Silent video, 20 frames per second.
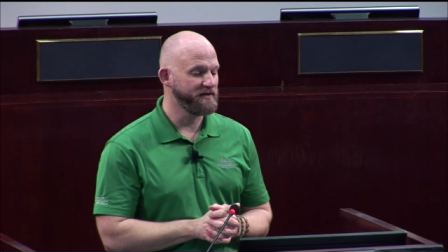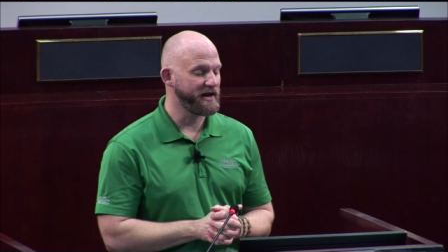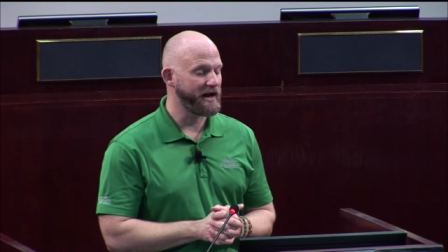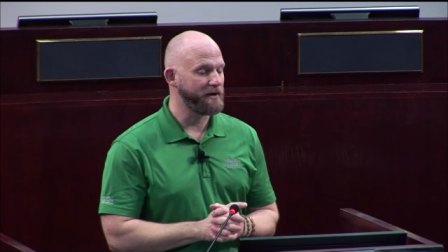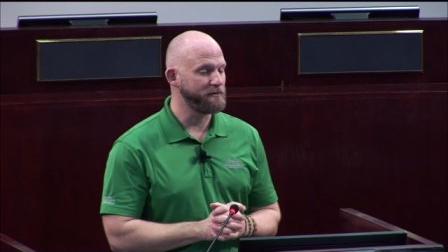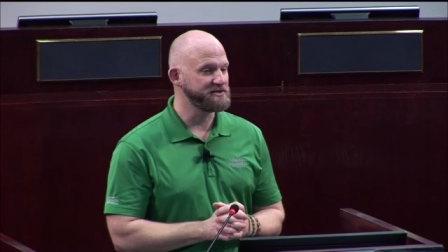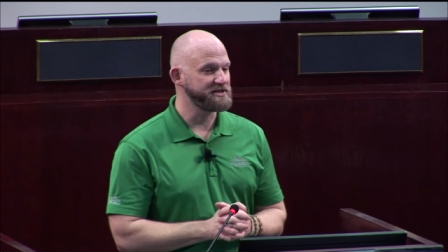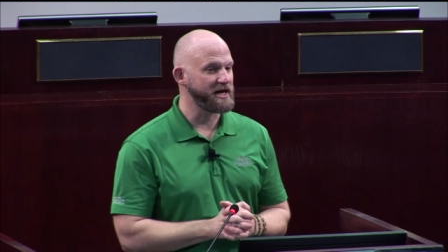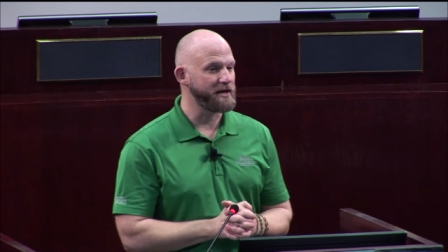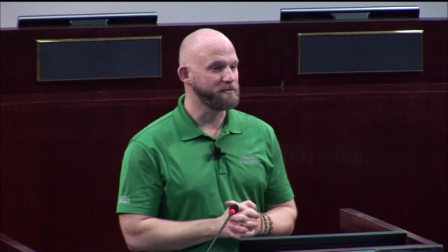that I
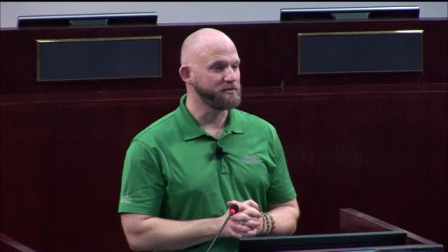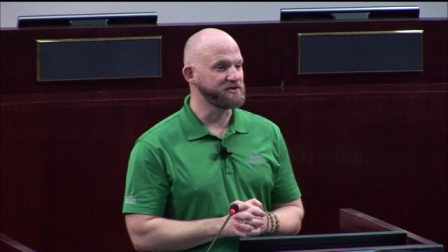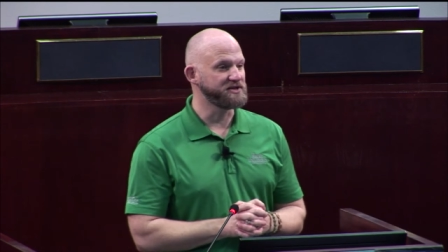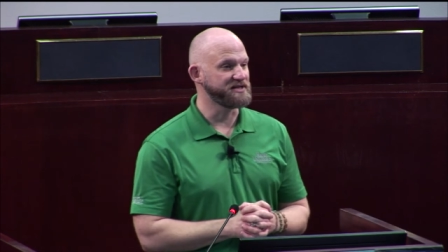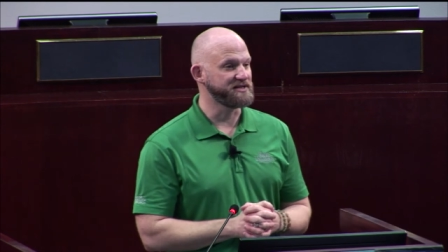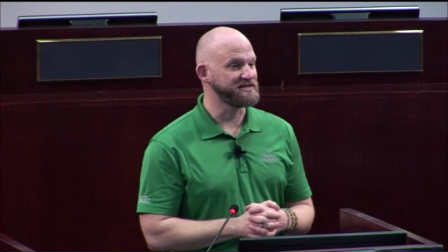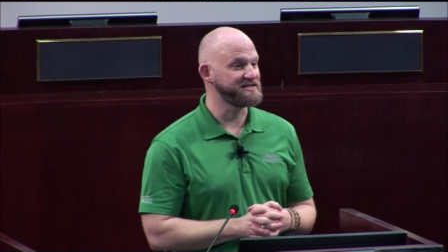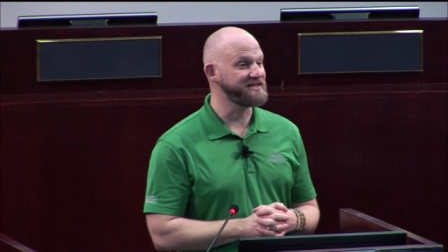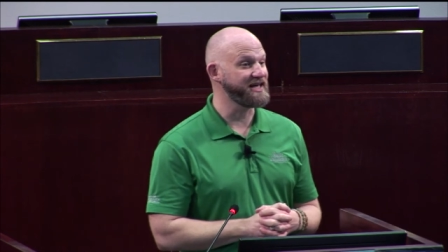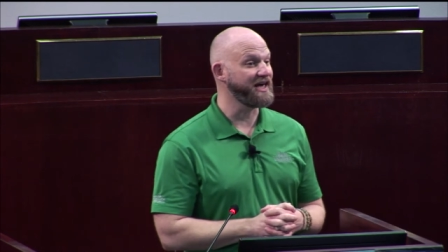was able
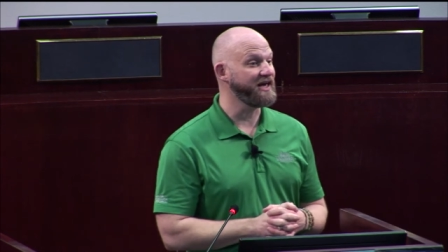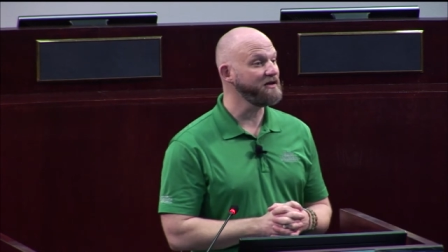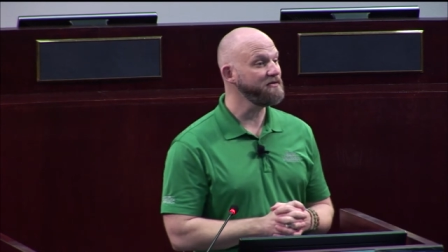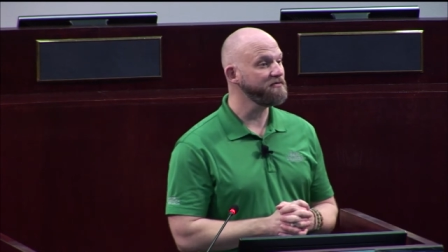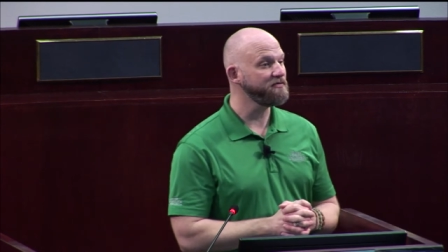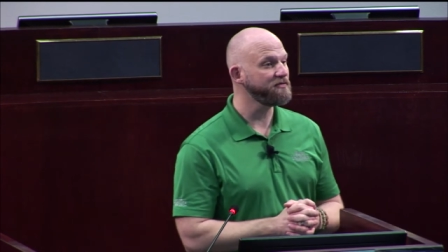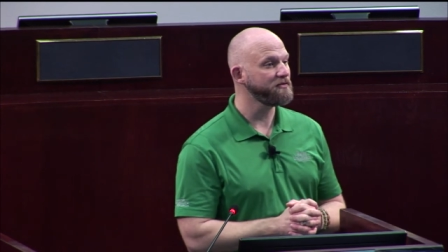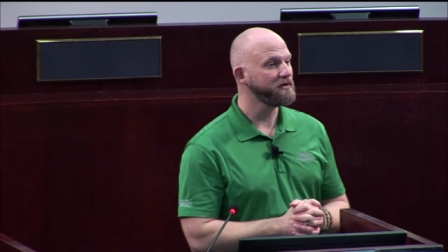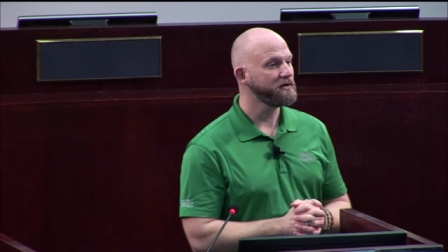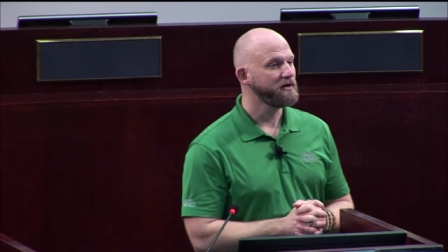to
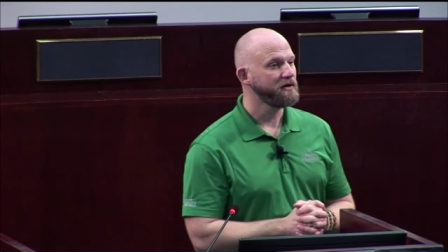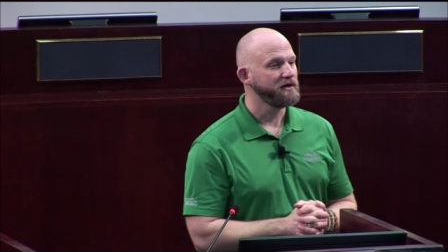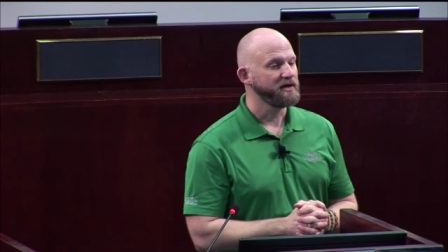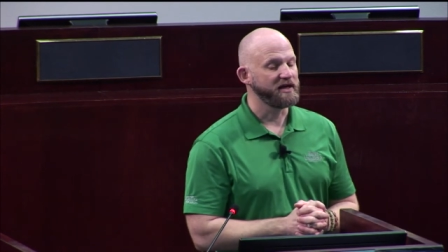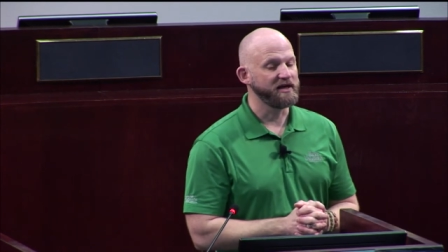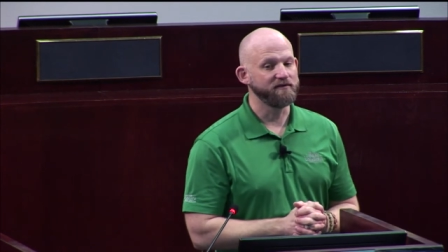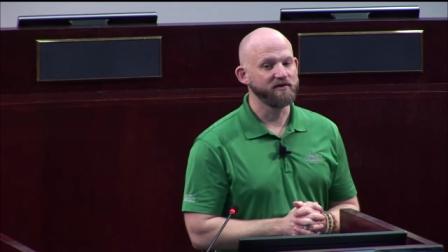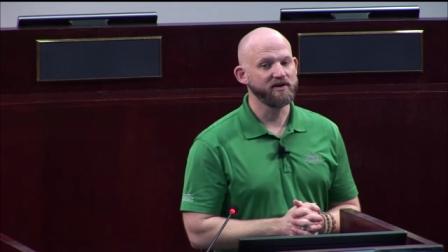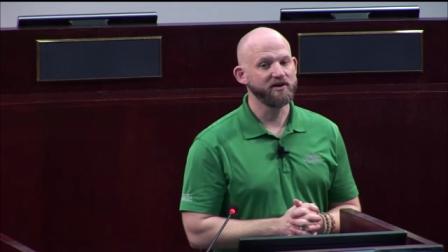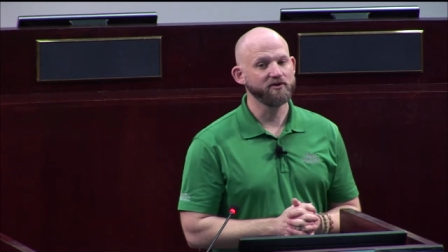save
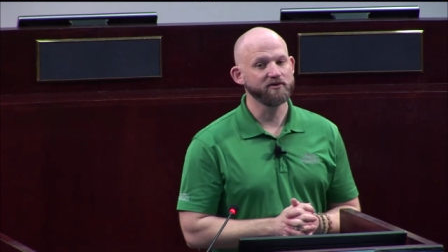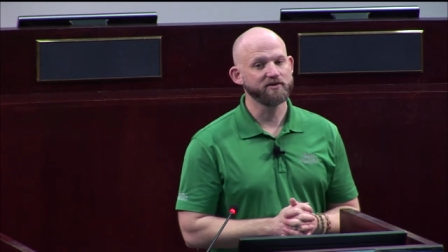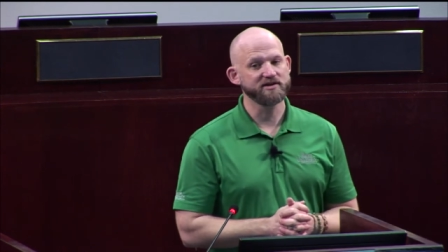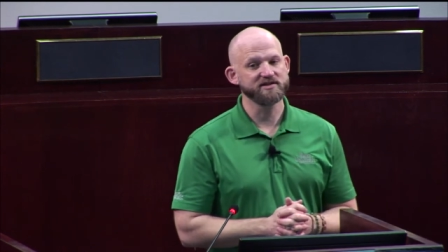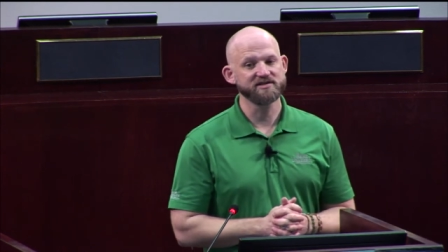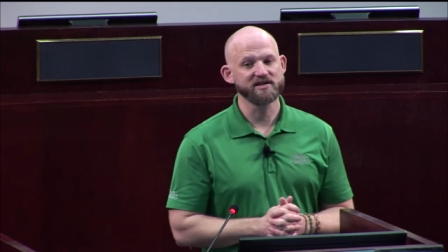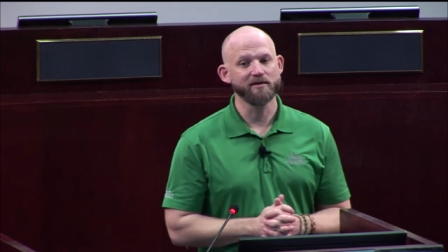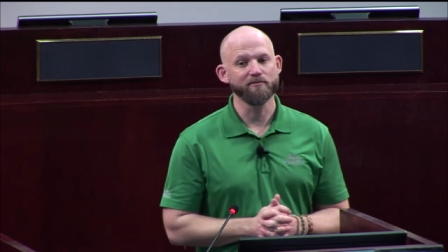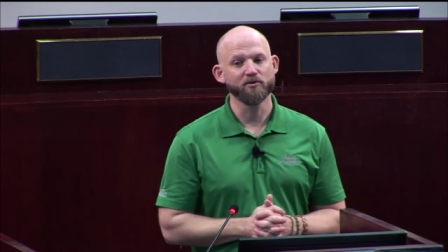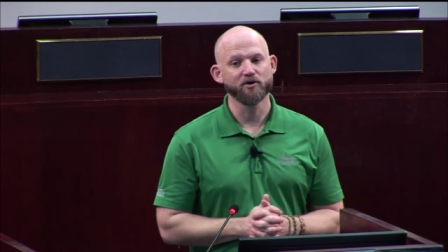even during the
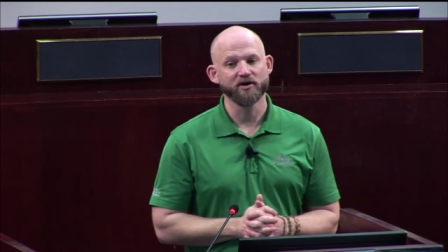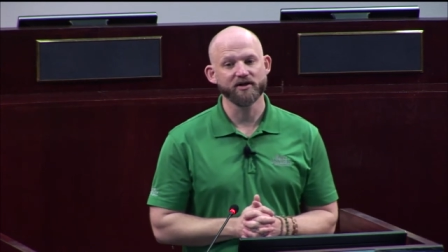summer,